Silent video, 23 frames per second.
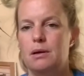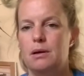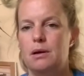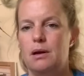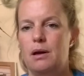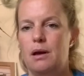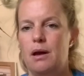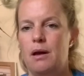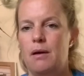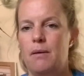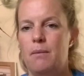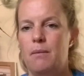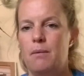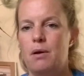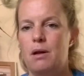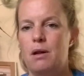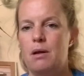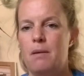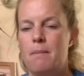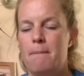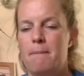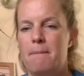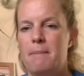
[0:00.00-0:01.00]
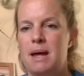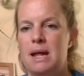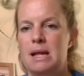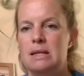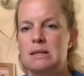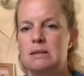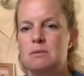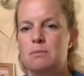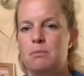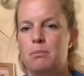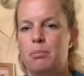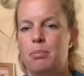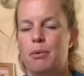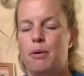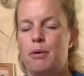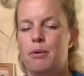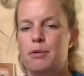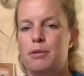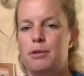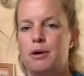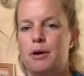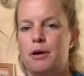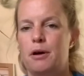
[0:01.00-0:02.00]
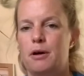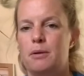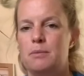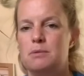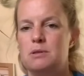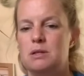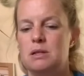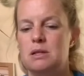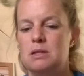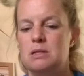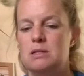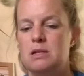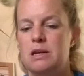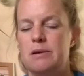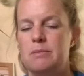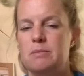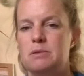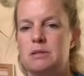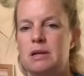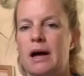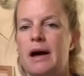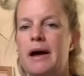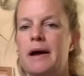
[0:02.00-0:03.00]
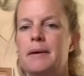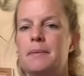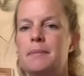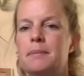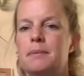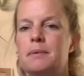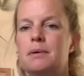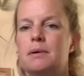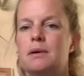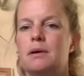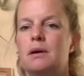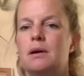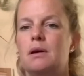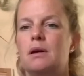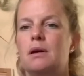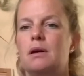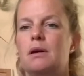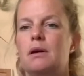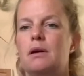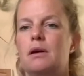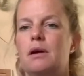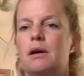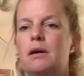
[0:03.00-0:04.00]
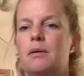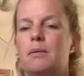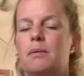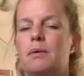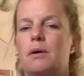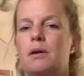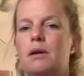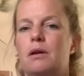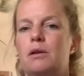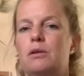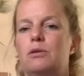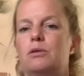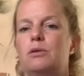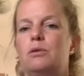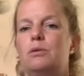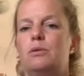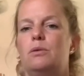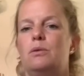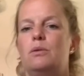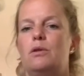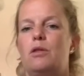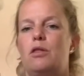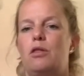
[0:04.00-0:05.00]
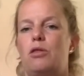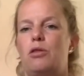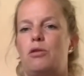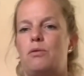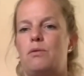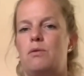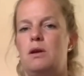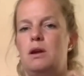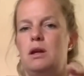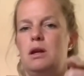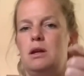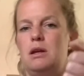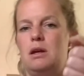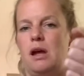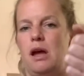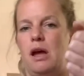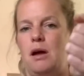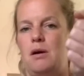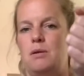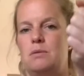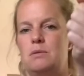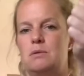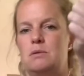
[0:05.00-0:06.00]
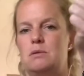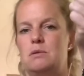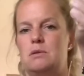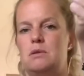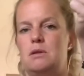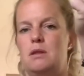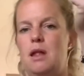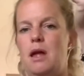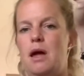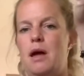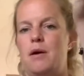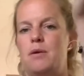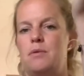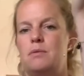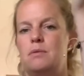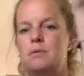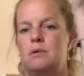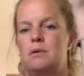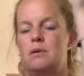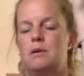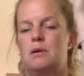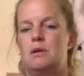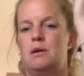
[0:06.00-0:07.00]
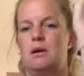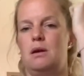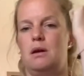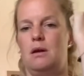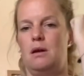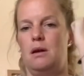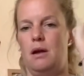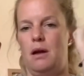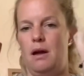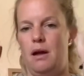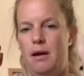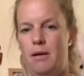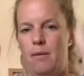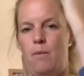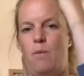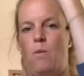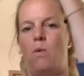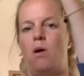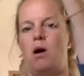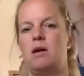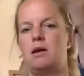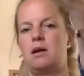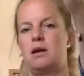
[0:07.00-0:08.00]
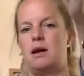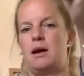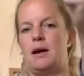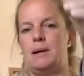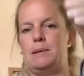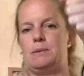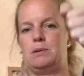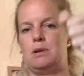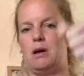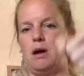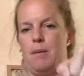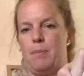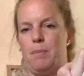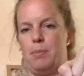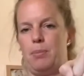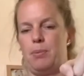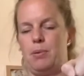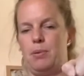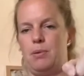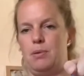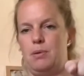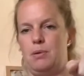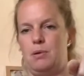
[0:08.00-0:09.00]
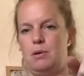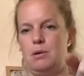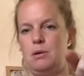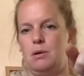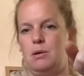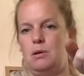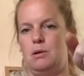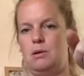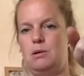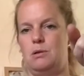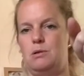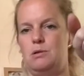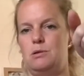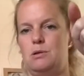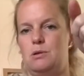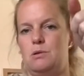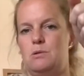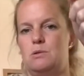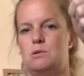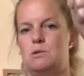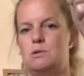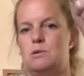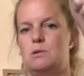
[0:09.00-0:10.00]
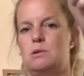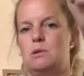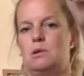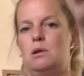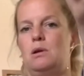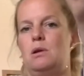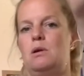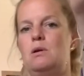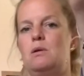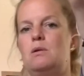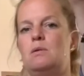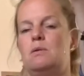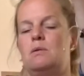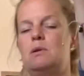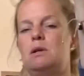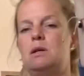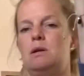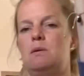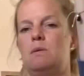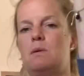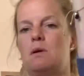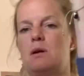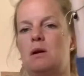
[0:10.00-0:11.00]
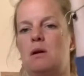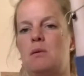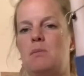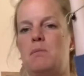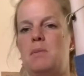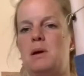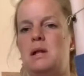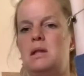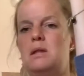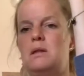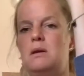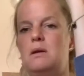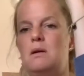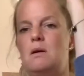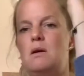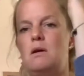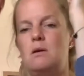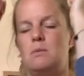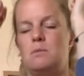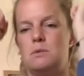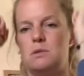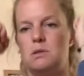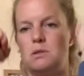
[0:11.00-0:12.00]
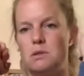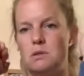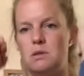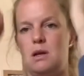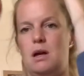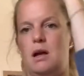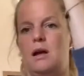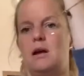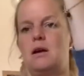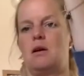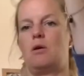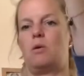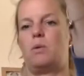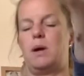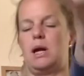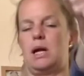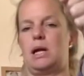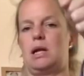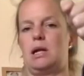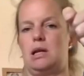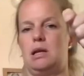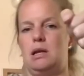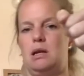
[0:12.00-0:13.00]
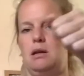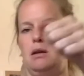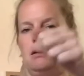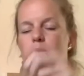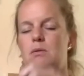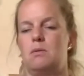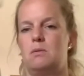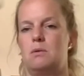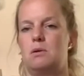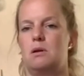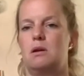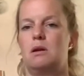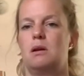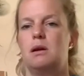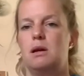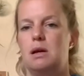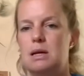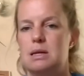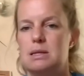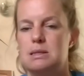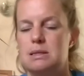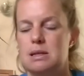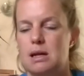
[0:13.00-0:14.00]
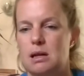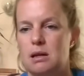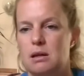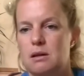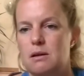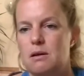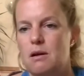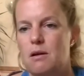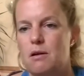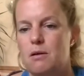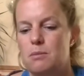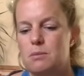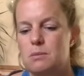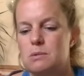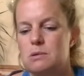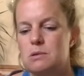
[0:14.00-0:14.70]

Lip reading: and we're gonna bend both arms at the same time, and we're gonna do 3 counts down and 1 count up. So slowly we're gonna bend the arms and quickly we're gonna extend the arms